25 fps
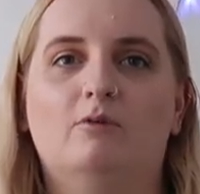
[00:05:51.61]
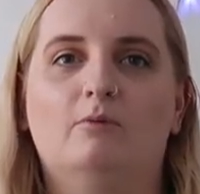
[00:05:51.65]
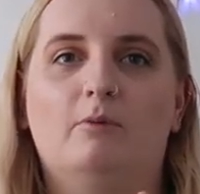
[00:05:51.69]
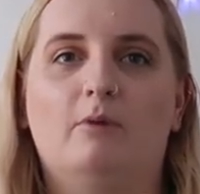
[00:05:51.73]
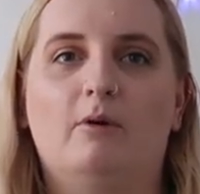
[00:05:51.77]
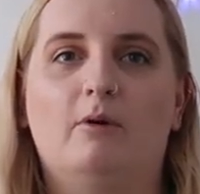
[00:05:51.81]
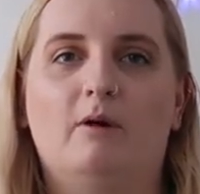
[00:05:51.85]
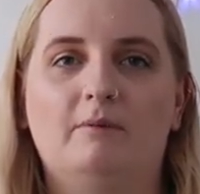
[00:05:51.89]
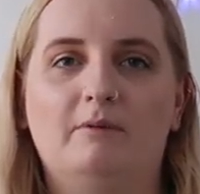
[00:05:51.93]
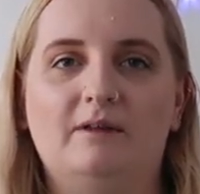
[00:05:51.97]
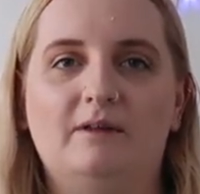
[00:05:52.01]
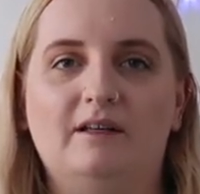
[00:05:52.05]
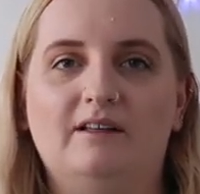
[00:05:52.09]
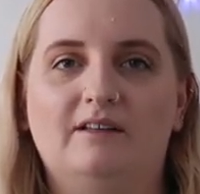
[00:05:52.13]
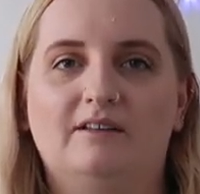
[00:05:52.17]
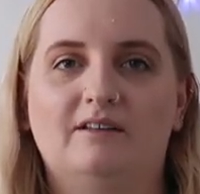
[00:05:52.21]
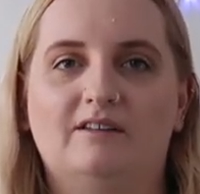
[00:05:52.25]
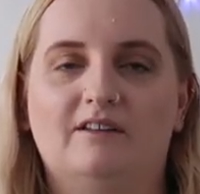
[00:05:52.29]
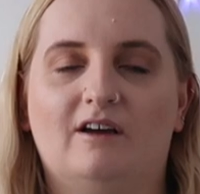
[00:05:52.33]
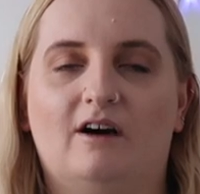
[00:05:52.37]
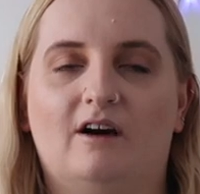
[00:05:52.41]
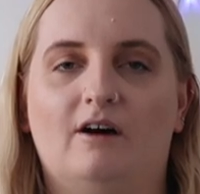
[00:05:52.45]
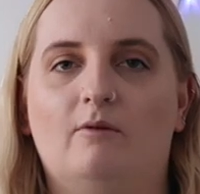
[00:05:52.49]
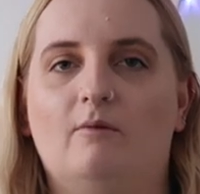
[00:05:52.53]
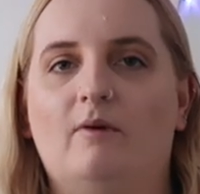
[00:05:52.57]
probably
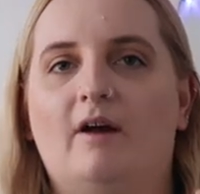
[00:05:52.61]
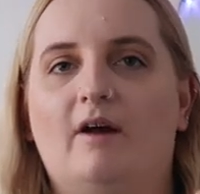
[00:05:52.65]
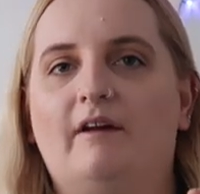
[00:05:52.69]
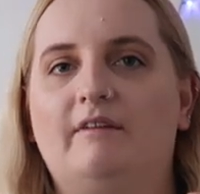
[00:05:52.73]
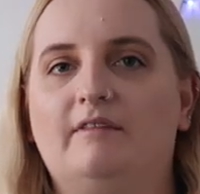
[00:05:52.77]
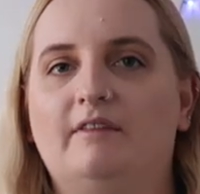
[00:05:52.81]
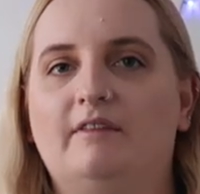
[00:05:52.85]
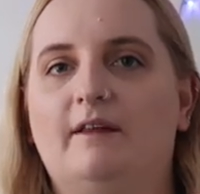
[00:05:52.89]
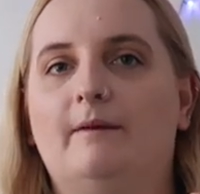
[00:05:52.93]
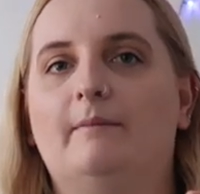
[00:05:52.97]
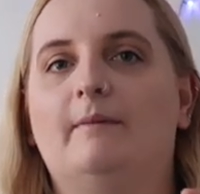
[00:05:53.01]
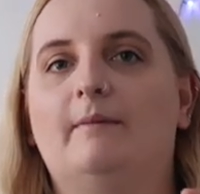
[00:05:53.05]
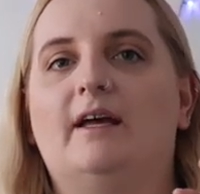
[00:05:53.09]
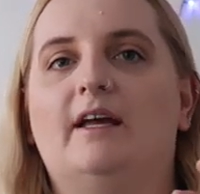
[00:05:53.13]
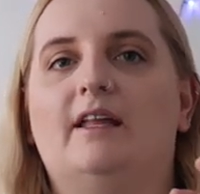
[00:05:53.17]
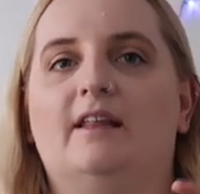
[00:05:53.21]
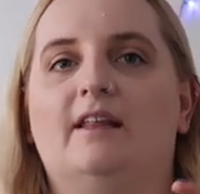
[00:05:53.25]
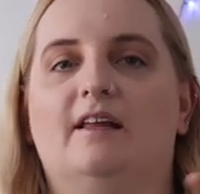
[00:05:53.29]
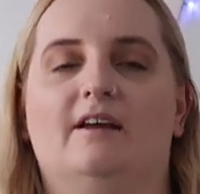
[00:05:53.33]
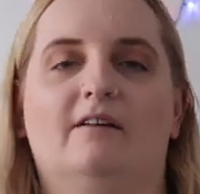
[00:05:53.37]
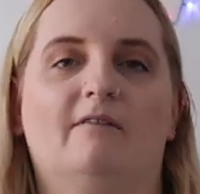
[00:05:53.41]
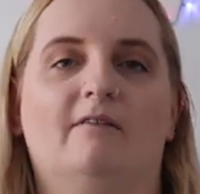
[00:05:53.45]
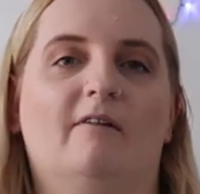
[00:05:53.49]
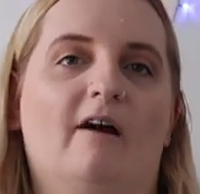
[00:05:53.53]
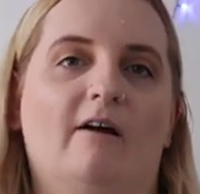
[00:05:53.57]
start wearing them in
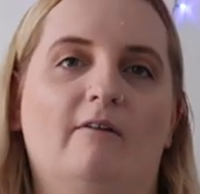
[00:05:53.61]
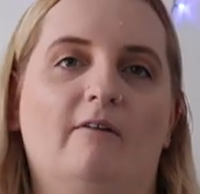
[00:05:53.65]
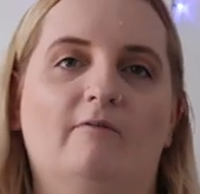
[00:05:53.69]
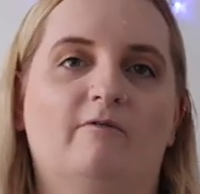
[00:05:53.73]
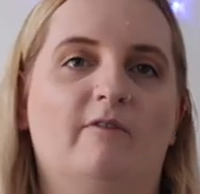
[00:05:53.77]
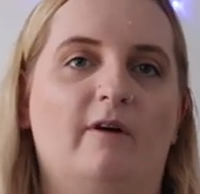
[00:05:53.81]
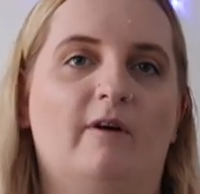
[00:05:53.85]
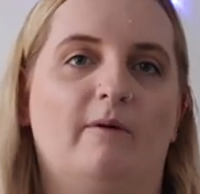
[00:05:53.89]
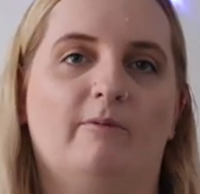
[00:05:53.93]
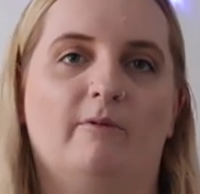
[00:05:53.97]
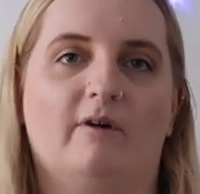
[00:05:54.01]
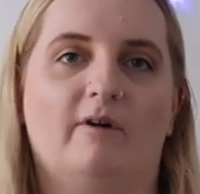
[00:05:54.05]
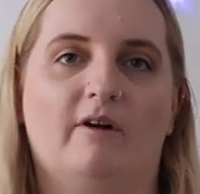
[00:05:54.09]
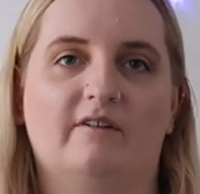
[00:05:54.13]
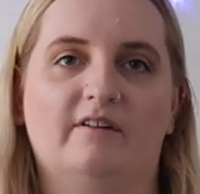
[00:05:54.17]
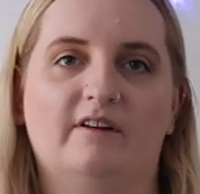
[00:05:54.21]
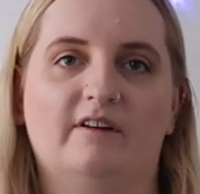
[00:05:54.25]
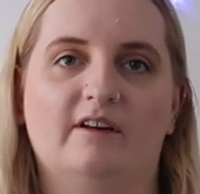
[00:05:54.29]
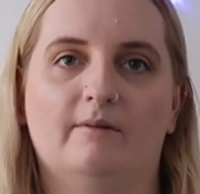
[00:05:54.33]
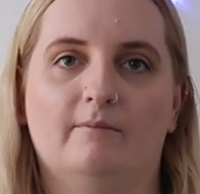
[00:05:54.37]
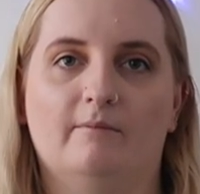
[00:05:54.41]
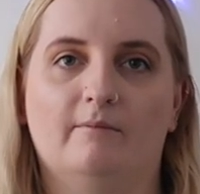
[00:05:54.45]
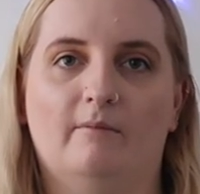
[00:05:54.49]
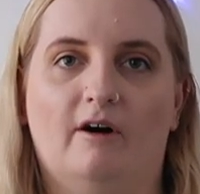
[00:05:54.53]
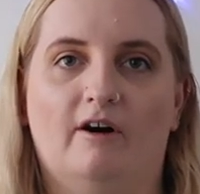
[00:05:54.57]
around
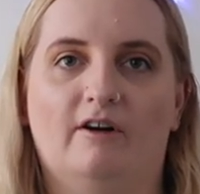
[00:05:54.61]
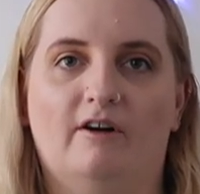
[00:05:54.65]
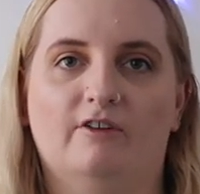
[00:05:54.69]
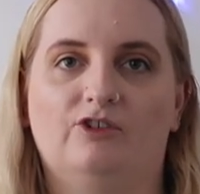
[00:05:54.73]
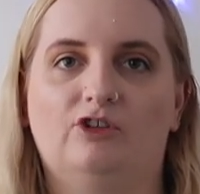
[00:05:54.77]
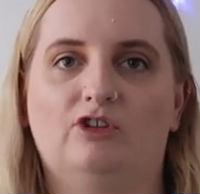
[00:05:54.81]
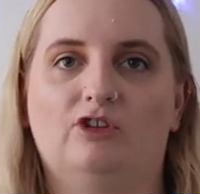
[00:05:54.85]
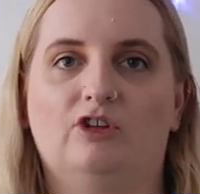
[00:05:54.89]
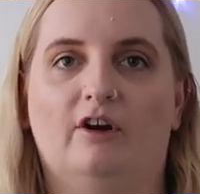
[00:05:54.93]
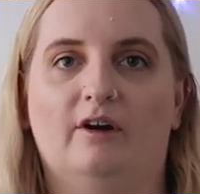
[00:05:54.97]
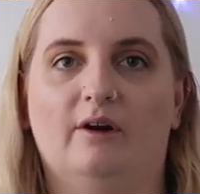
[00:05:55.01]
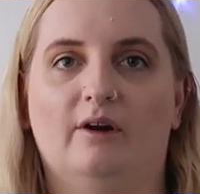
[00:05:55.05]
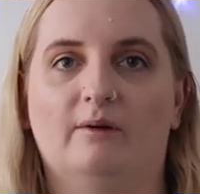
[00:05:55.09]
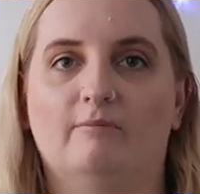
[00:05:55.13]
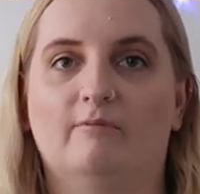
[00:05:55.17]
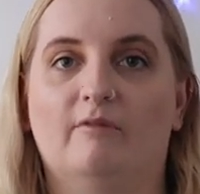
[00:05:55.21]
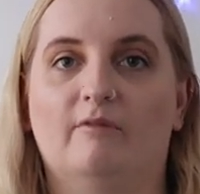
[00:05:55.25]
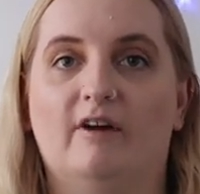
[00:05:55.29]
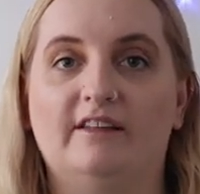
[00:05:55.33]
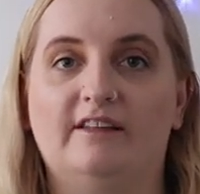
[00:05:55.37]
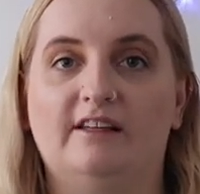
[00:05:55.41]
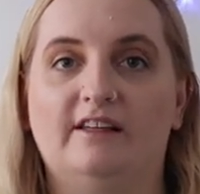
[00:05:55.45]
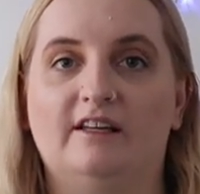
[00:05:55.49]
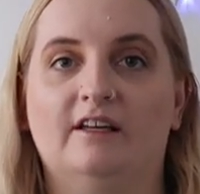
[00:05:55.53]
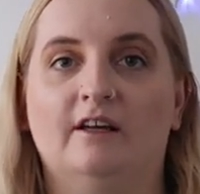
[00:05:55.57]
February, March time,
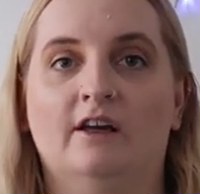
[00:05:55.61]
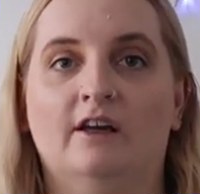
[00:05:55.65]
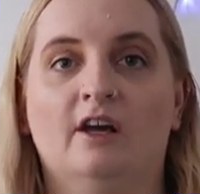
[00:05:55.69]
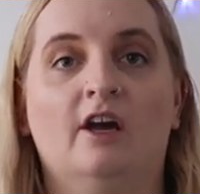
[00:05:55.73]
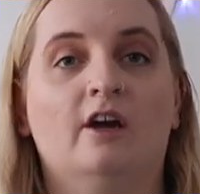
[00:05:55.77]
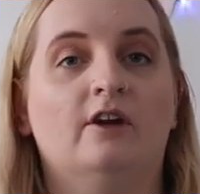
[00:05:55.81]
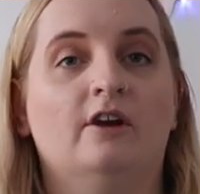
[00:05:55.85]
ready